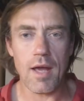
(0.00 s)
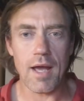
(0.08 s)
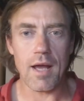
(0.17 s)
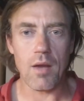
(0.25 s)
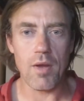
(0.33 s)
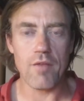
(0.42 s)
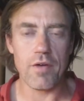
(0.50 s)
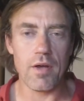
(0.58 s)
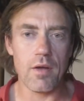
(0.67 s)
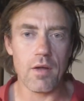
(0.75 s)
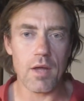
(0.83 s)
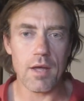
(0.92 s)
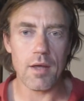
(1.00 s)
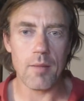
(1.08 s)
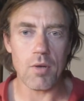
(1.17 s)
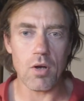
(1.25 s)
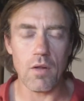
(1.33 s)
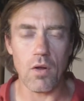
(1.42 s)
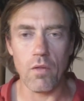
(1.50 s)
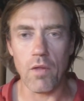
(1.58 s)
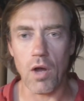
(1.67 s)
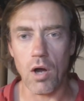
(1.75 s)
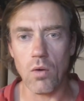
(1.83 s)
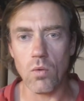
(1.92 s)
However, um, on
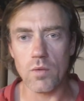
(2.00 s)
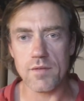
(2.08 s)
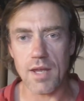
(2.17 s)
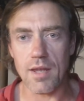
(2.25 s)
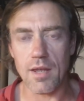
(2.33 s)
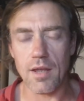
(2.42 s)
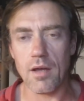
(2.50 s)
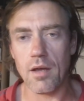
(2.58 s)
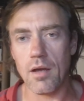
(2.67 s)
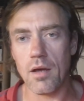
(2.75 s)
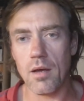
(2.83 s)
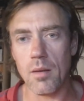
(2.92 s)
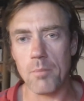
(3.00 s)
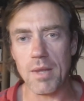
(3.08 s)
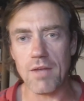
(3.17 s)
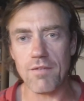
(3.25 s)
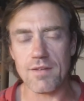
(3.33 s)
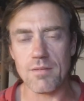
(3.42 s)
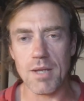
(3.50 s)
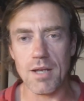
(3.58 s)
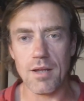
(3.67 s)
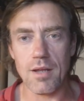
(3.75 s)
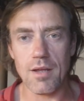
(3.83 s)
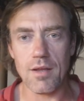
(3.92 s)
the whole, taking a, a B vitamin
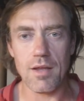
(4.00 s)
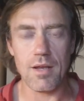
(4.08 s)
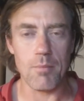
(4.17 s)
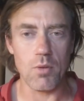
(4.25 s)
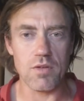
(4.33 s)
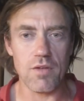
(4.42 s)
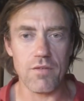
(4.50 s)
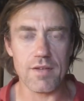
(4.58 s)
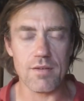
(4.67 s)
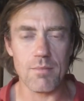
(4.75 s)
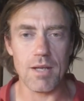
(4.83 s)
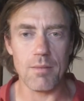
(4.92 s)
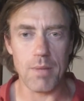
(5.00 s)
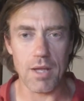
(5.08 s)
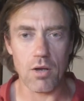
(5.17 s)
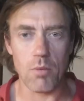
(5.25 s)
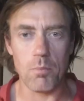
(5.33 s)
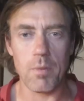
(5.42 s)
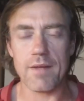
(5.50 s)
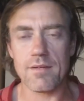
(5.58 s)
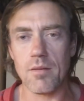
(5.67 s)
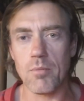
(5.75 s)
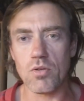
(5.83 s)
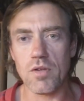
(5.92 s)
in a multivitamin, a B
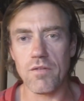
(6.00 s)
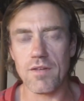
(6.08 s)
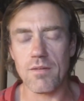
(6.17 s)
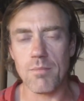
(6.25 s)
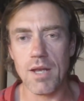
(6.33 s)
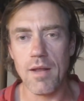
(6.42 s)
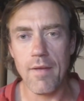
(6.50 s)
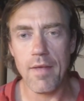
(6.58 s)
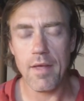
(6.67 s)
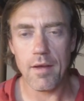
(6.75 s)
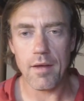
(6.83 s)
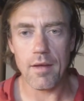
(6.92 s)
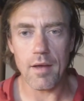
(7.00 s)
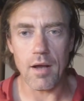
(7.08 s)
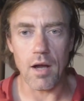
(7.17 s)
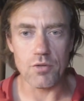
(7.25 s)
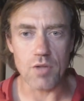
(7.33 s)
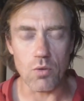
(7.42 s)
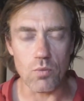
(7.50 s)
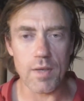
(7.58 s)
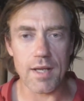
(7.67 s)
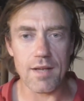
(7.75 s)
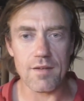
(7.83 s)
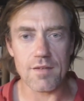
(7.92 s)
complex in a multivitamin, uh, I don't
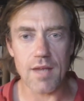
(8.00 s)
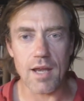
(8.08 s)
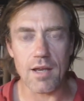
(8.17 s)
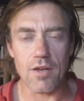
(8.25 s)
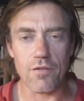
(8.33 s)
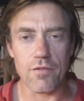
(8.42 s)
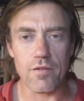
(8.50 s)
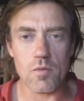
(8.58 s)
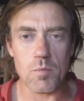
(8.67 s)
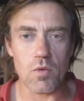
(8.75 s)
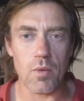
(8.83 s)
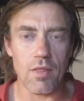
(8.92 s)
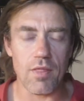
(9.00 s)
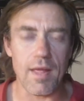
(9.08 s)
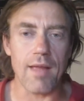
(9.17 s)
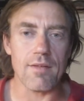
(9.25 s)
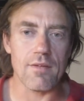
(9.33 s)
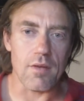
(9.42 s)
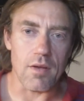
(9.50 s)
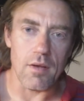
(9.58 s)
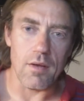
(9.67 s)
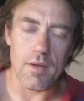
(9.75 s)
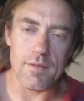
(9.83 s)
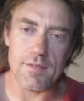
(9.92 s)
really see any difference between that
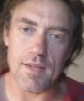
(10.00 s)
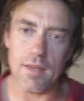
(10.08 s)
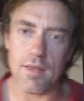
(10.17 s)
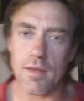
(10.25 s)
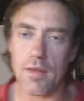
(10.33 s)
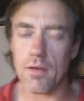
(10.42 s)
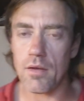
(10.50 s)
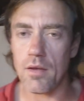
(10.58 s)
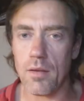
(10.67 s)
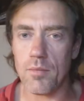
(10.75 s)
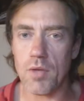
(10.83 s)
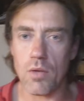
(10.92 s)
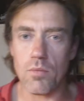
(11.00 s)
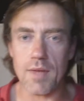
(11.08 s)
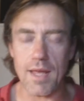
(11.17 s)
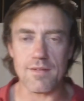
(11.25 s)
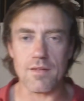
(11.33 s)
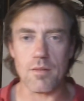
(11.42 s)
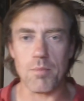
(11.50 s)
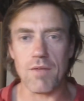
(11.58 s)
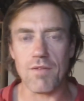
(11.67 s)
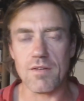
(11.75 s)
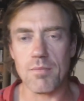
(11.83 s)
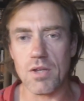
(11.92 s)
uh, and taking you know getting the B
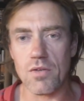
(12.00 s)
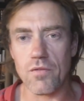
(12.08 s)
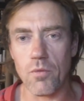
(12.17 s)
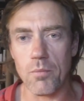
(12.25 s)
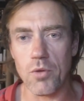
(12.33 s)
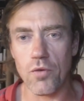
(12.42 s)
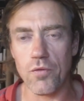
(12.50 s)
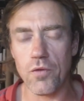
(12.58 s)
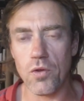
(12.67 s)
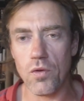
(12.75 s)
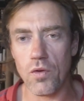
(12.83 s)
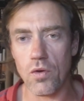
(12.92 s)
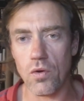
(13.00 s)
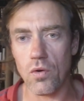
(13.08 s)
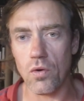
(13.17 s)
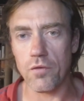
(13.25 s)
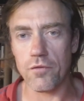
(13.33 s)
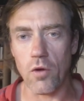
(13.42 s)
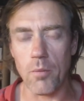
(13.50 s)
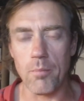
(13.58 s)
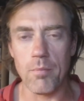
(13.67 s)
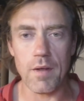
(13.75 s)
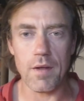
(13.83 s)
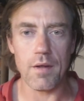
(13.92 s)
vitamins from your food or from
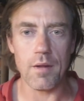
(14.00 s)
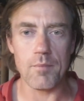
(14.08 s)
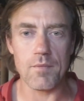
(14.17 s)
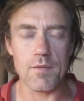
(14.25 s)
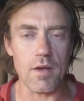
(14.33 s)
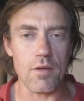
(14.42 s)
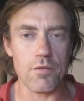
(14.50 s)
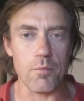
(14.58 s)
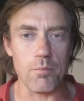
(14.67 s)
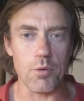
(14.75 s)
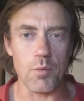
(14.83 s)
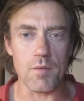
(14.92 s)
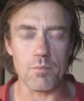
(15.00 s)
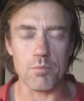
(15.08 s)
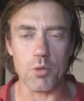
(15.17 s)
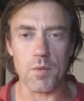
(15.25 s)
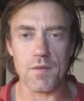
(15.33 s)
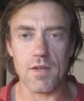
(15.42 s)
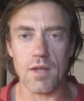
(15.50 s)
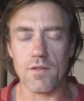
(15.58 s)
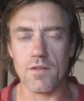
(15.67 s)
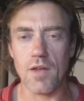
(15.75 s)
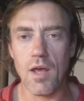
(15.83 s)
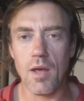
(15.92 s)
um, from brewer's
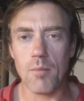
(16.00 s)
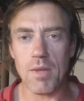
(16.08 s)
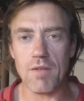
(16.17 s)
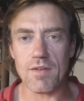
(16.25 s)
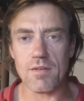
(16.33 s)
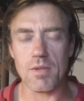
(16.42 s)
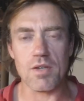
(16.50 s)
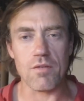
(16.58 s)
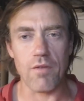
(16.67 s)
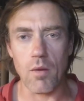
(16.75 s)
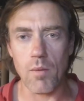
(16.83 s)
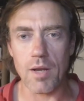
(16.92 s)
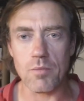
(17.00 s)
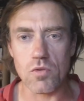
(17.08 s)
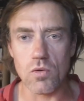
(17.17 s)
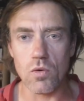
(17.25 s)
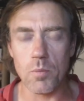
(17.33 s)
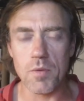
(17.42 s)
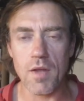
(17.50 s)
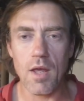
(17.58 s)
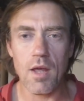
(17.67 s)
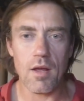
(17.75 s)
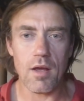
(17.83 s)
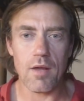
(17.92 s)
yeast. B vitamins are very well absorbed.
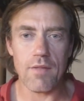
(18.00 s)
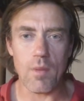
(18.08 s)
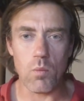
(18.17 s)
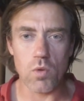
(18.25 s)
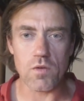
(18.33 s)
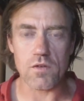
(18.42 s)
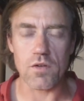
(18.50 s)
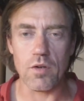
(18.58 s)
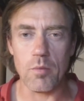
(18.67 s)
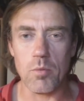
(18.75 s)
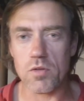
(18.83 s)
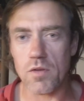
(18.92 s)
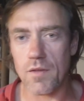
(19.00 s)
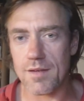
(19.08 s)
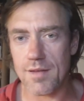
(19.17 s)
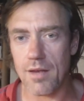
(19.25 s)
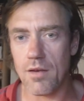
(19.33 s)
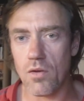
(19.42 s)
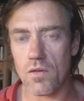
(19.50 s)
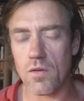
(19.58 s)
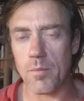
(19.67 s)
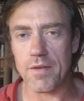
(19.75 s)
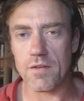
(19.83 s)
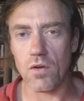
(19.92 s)
they're water soluble, so so they tend not
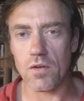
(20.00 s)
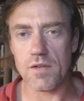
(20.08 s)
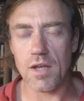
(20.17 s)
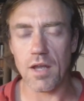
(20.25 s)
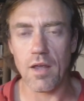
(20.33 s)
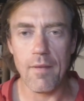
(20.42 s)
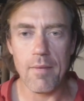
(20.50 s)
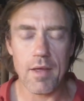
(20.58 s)
to be toxic.